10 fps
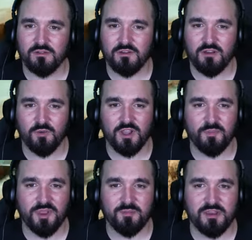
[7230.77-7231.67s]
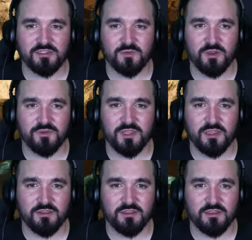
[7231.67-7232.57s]
All right, we've got a bit of metal to work with
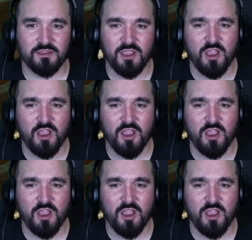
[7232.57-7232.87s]
there, I think.